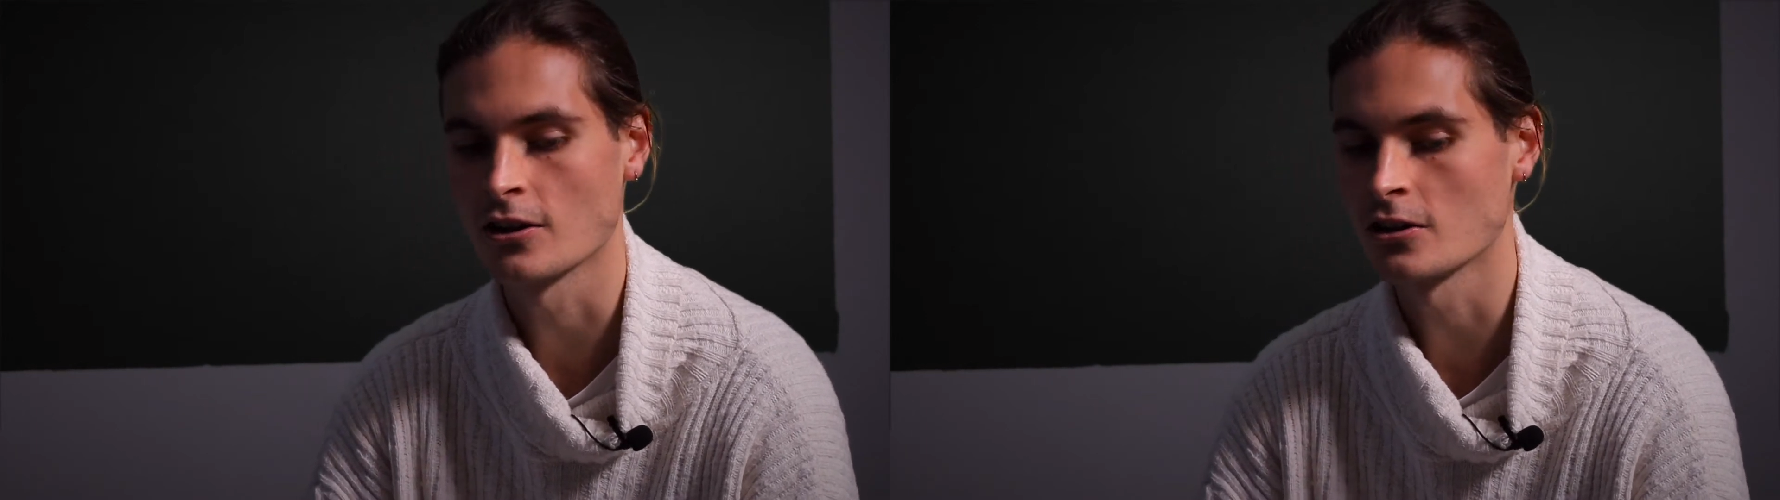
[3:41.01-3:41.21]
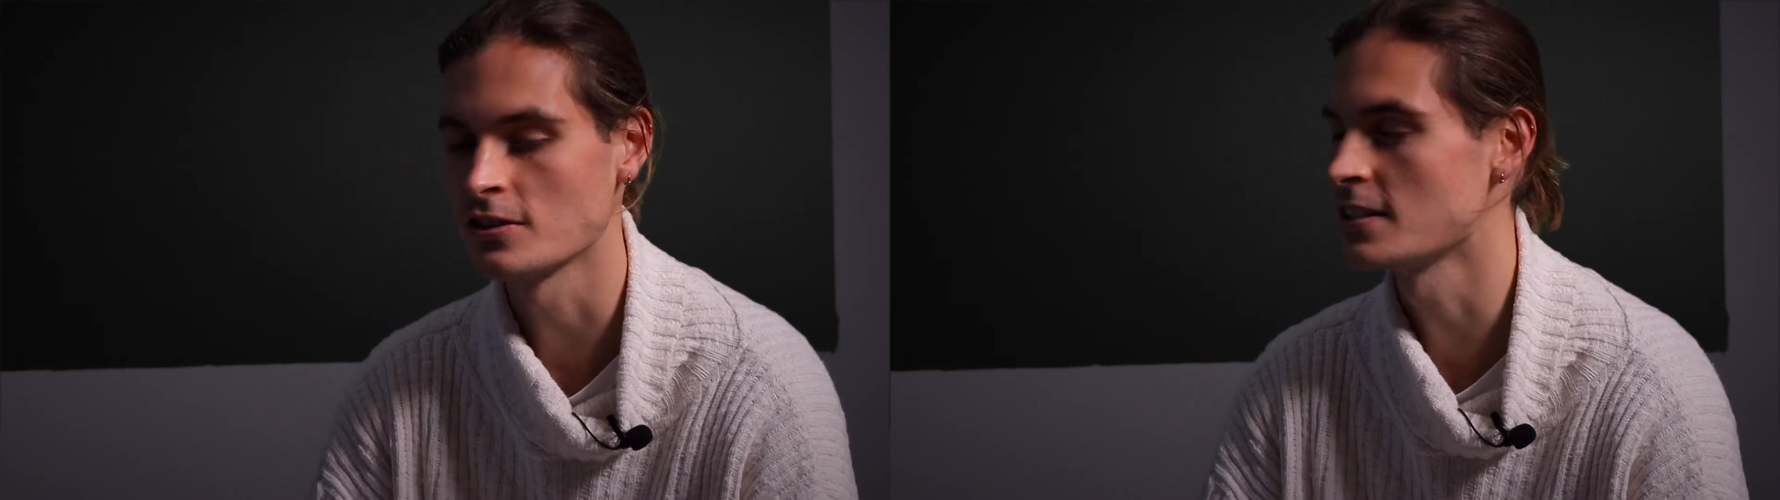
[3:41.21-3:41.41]

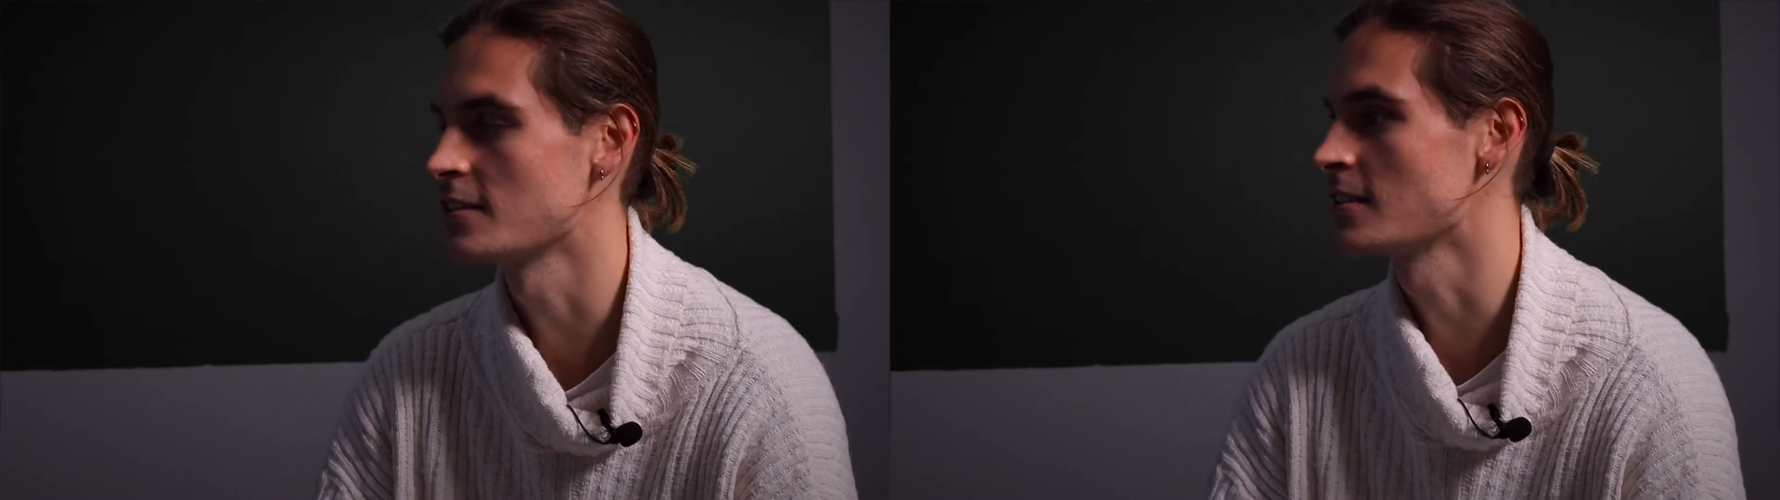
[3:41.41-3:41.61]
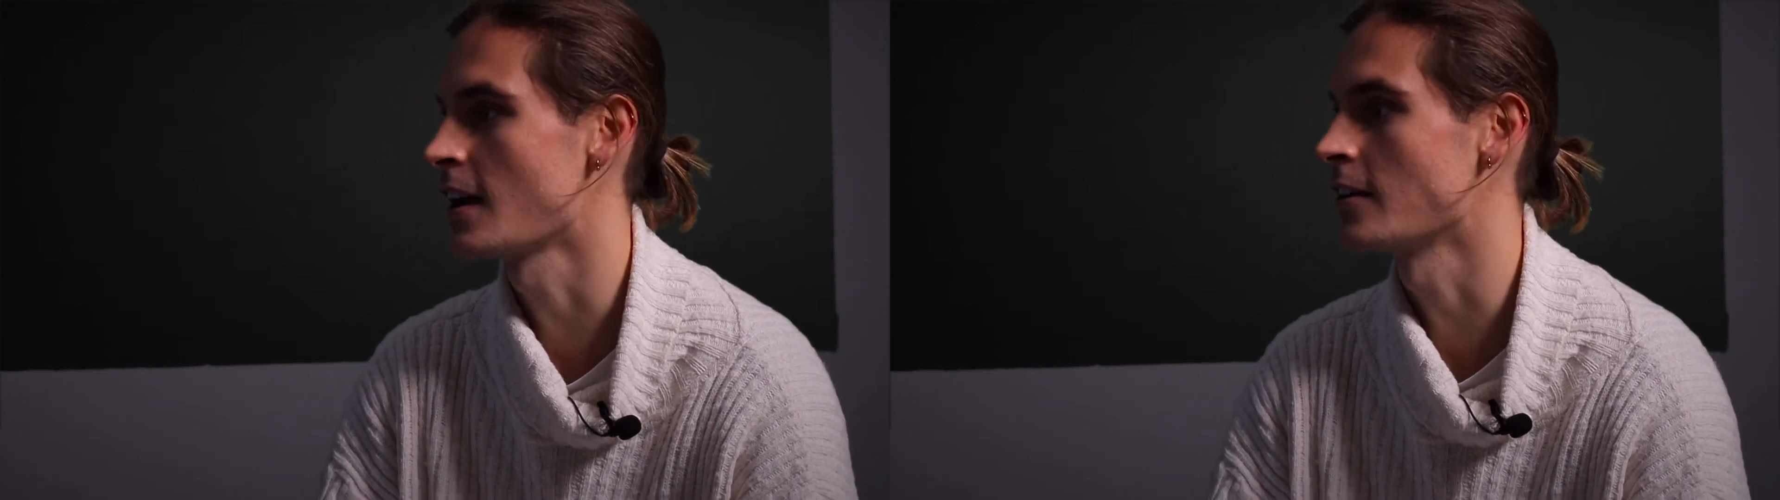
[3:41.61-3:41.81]
contest
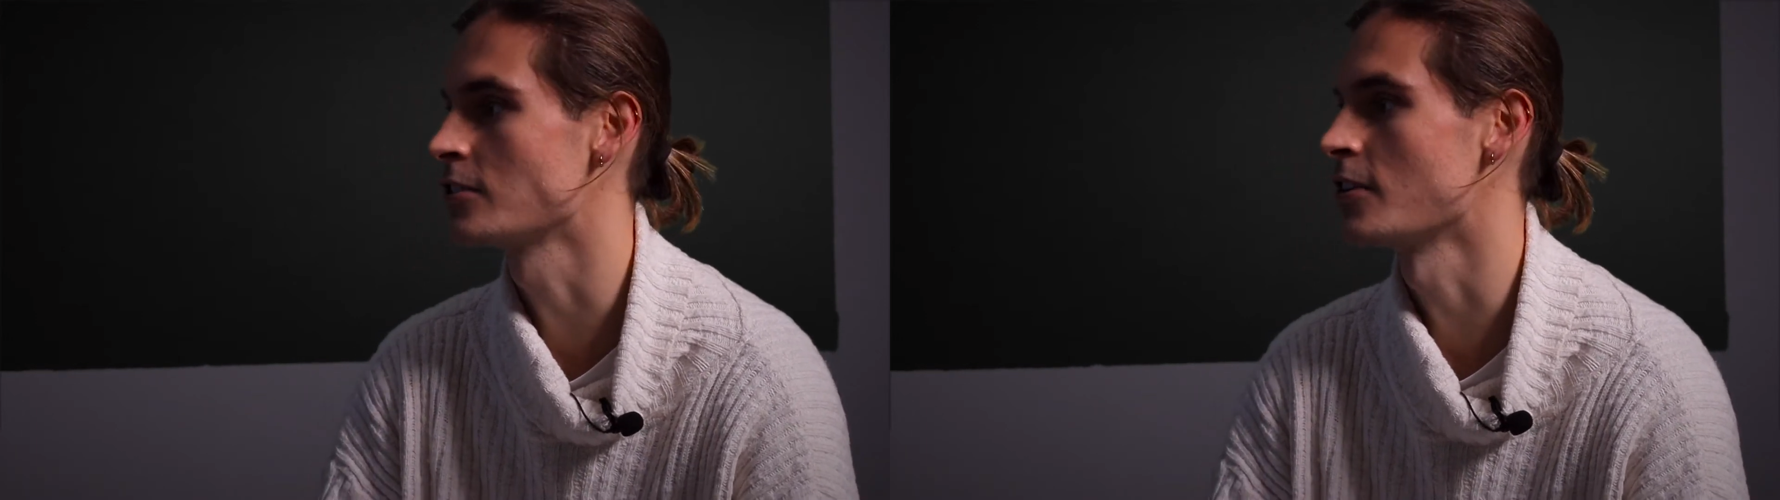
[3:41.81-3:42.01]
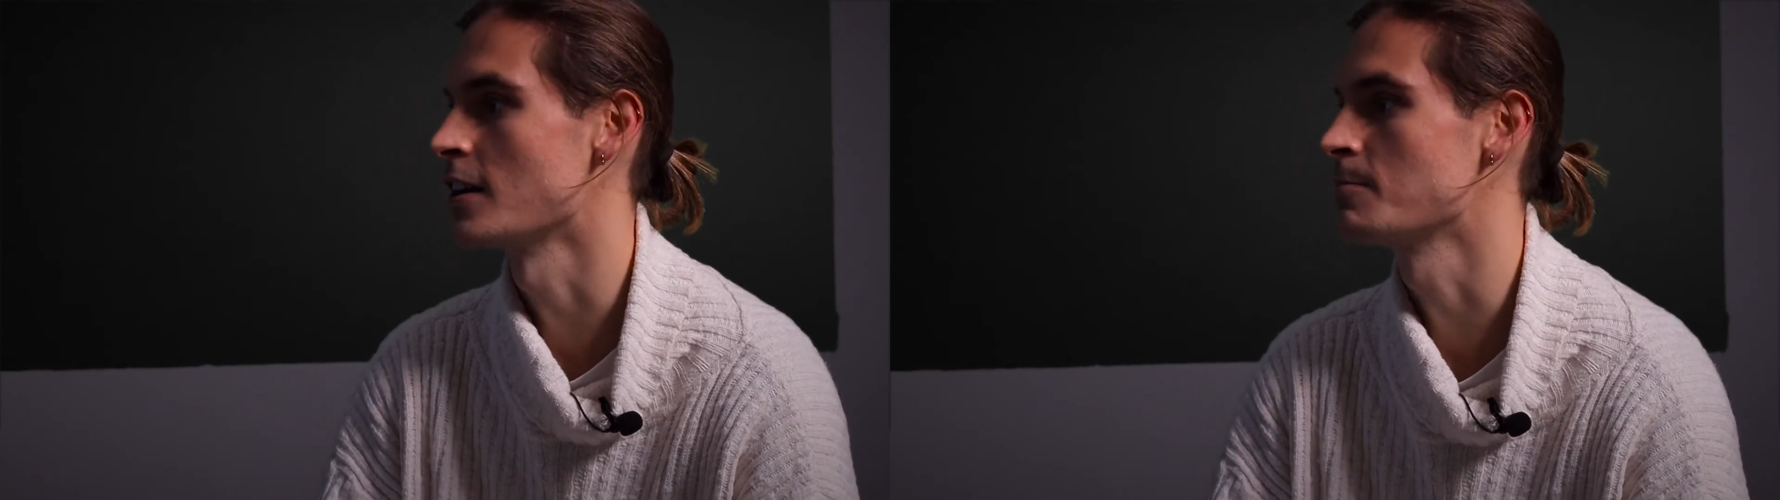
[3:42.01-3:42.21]
is
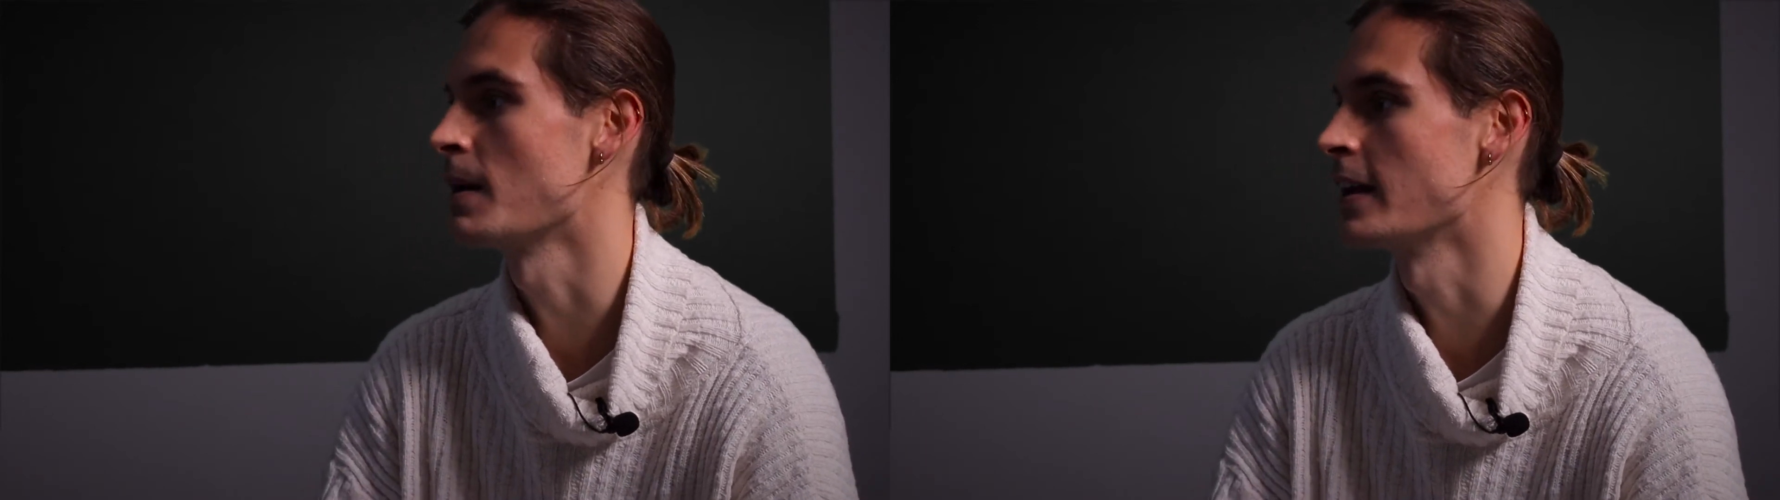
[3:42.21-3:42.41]
characterized by